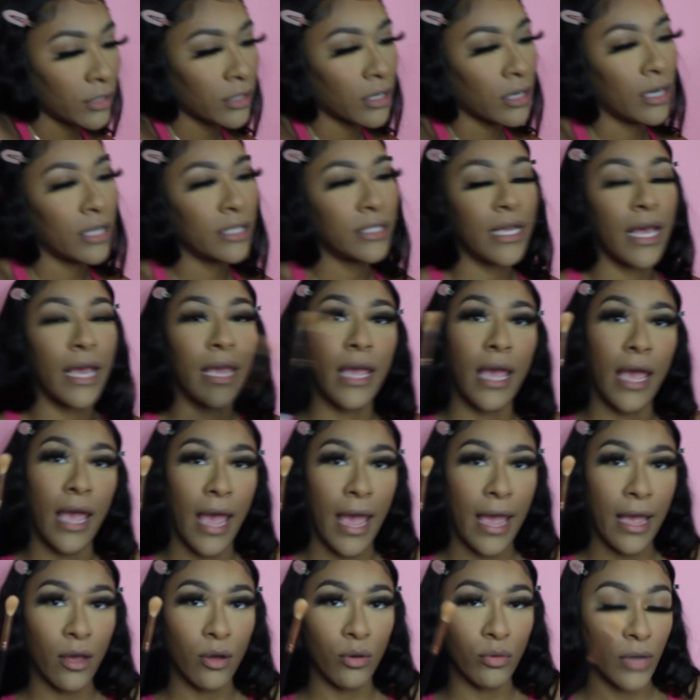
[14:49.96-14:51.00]
just gonna take an
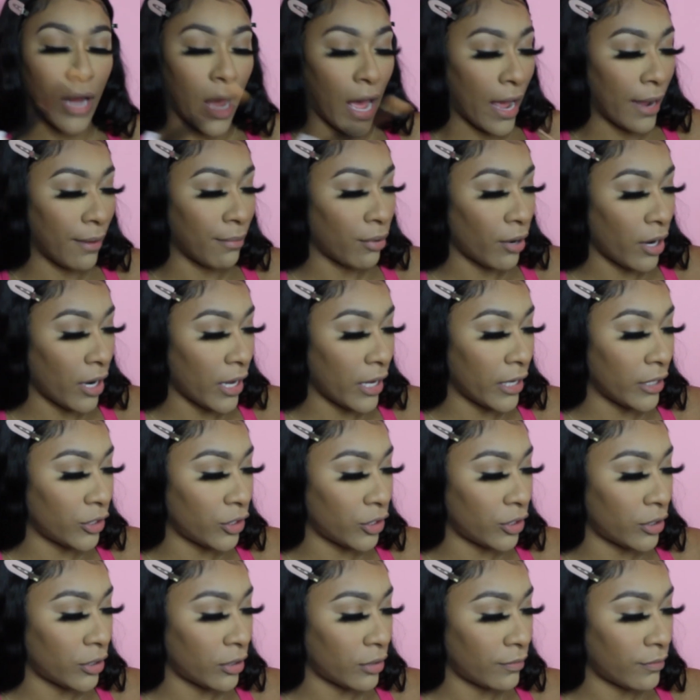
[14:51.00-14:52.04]
angled eye
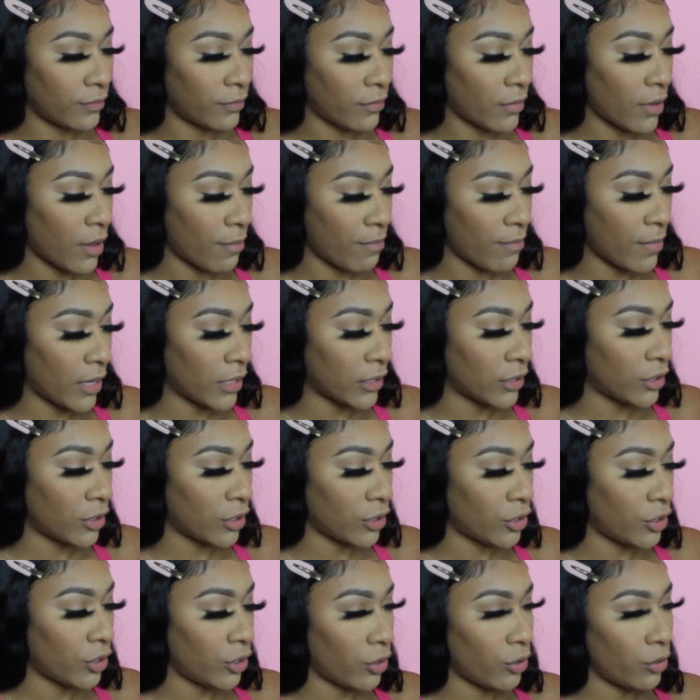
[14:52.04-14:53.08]
brush, mix
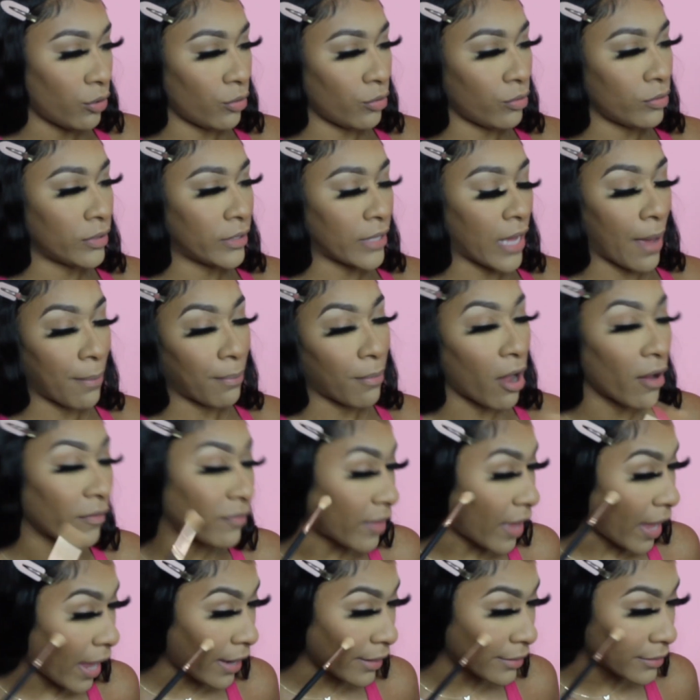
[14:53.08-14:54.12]
the 2, tap
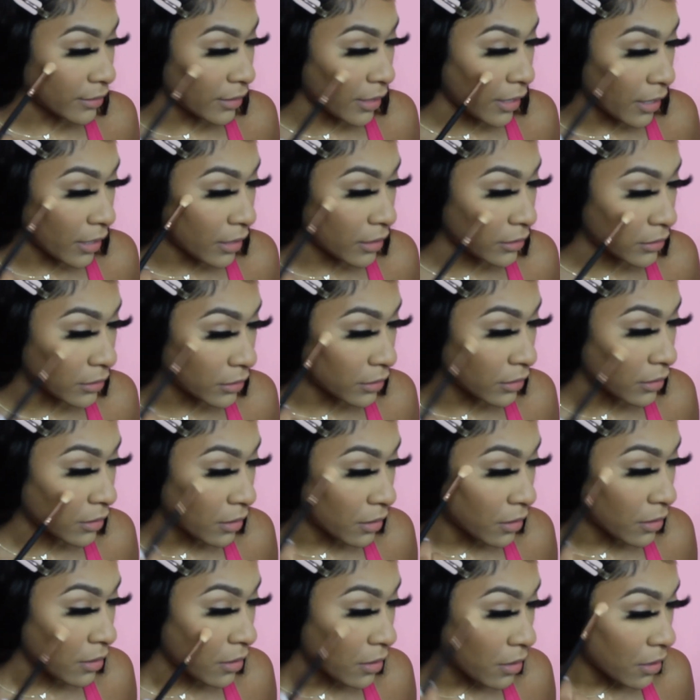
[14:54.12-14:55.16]
off the axis,
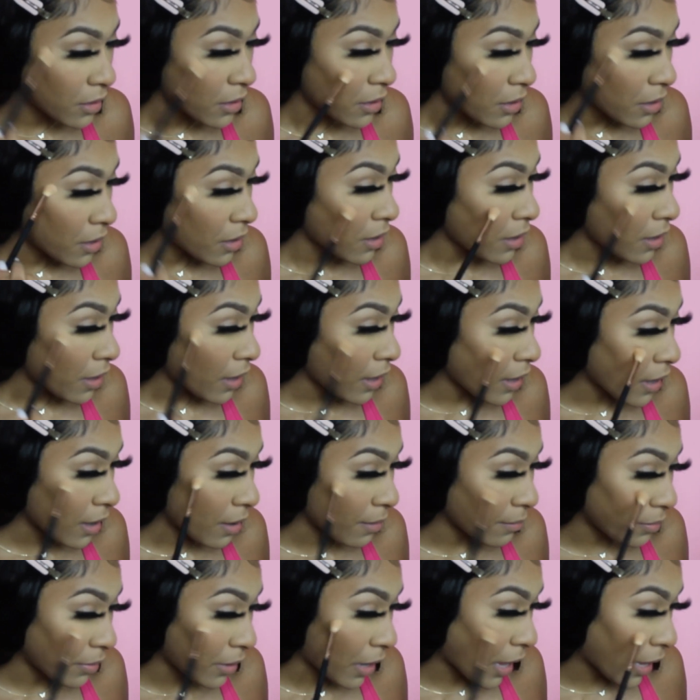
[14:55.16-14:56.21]

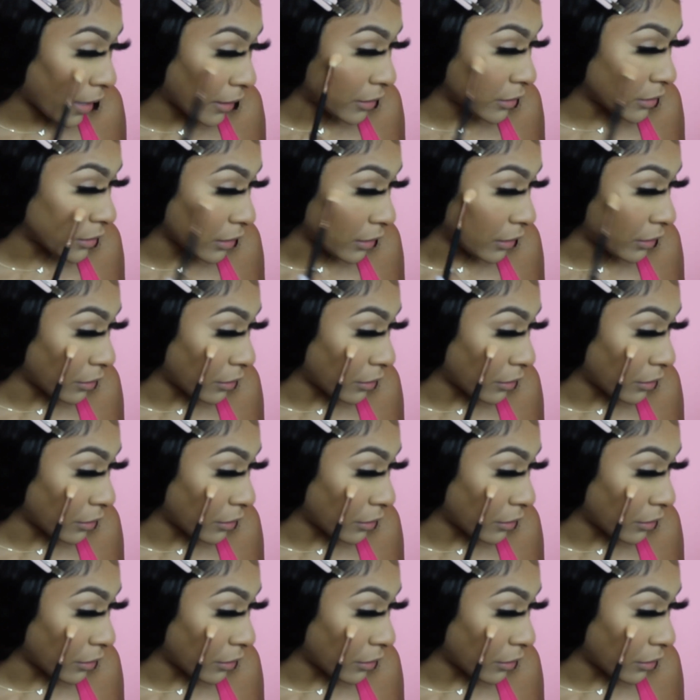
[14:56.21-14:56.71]
and apply just a